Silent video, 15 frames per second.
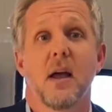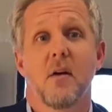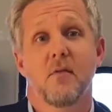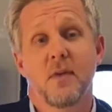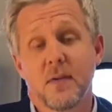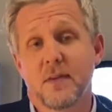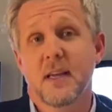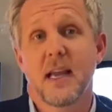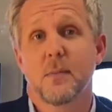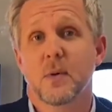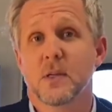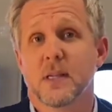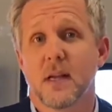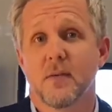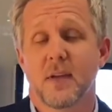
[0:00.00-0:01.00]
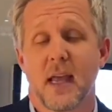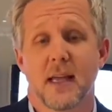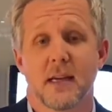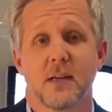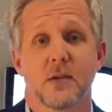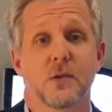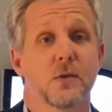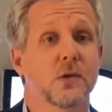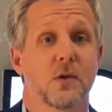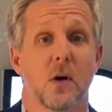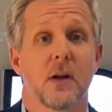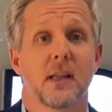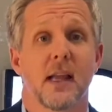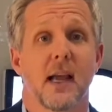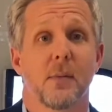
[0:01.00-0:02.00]
58% of candidates who
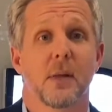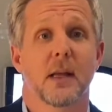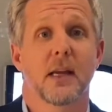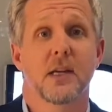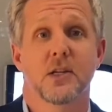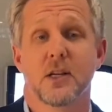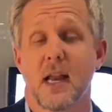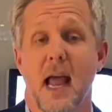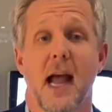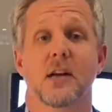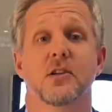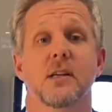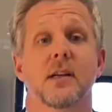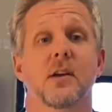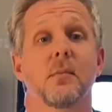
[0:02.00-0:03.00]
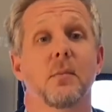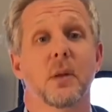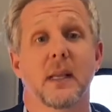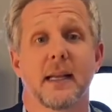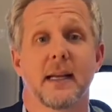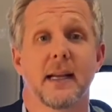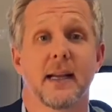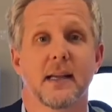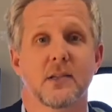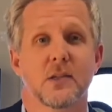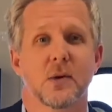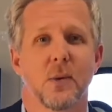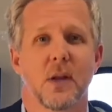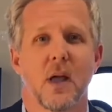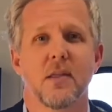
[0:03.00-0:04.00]
started the application actually completed it.
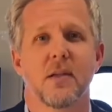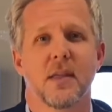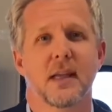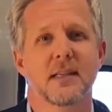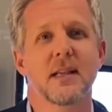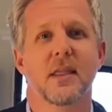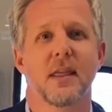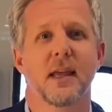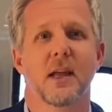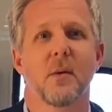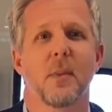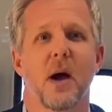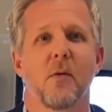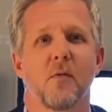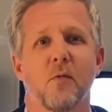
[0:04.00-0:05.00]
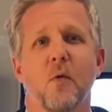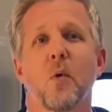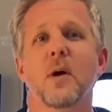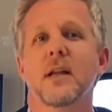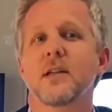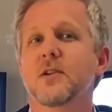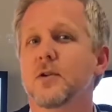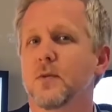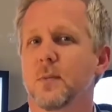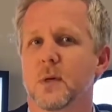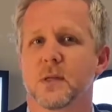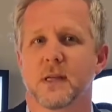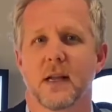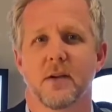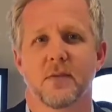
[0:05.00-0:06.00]
So another thing to think about,
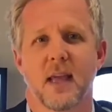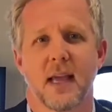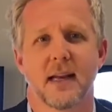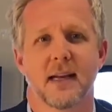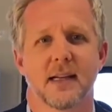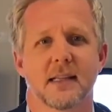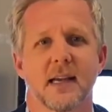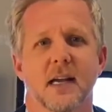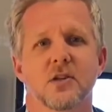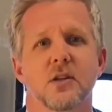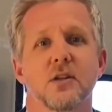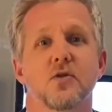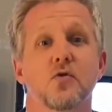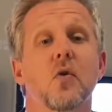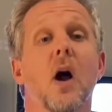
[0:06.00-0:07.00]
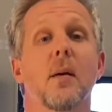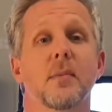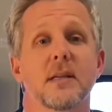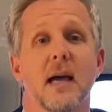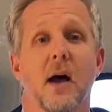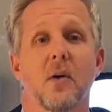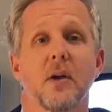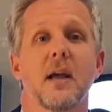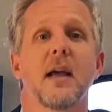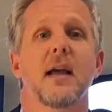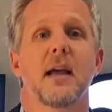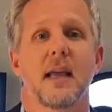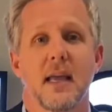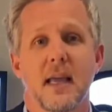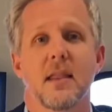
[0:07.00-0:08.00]
42% of candidates actually dropped out
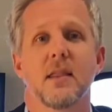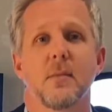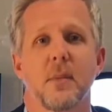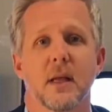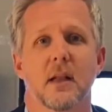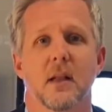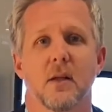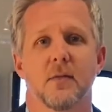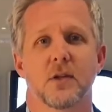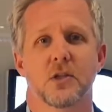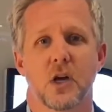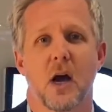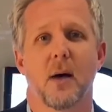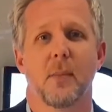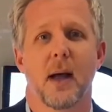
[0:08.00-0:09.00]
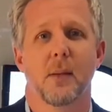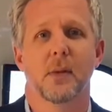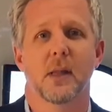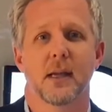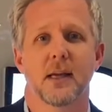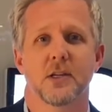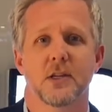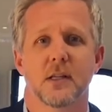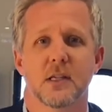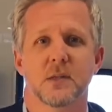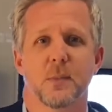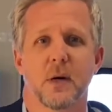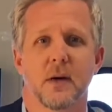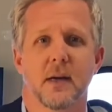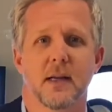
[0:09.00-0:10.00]
in the middle of a job application
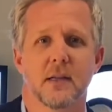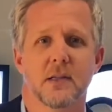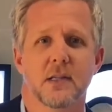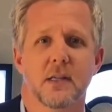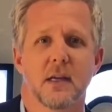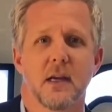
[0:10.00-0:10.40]
experience.